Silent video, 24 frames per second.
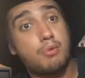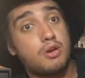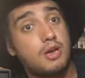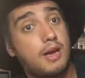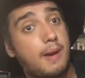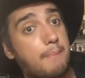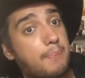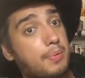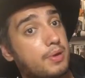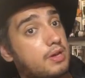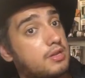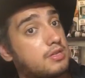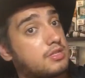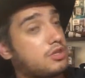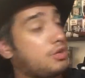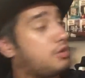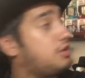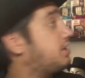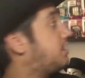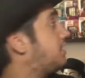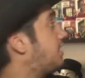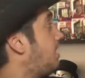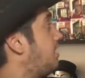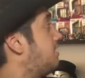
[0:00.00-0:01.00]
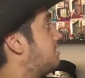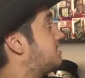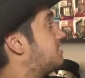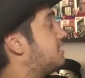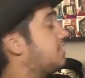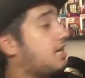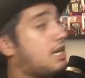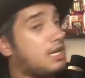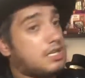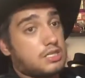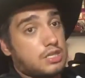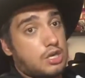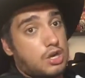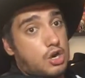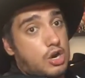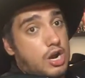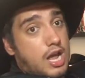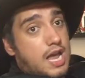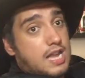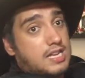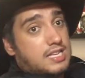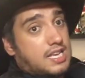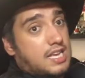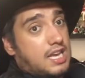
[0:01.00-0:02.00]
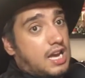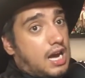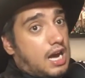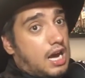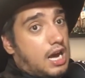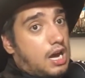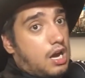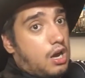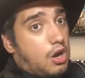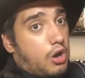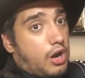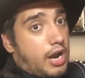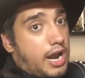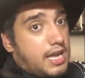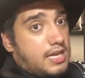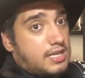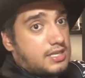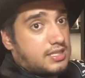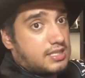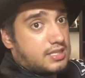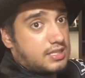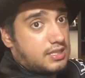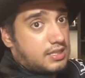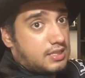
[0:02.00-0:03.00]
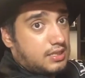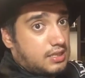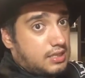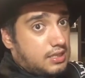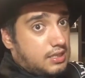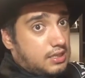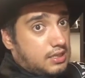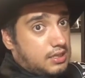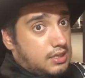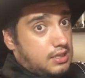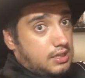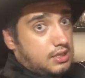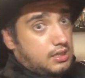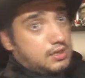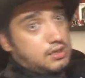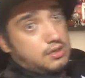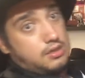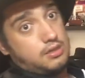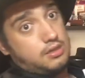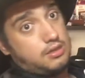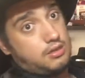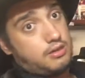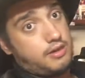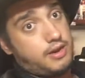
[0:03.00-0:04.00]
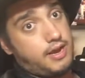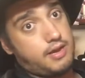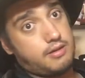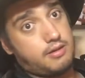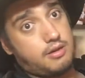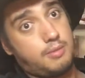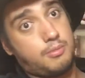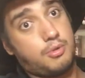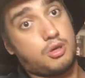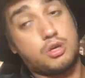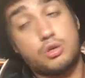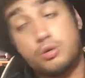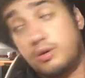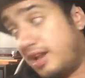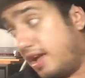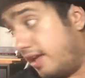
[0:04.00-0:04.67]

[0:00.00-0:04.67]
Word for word: boy up so you can see it right here. Alright? Alright. I'm not going to do it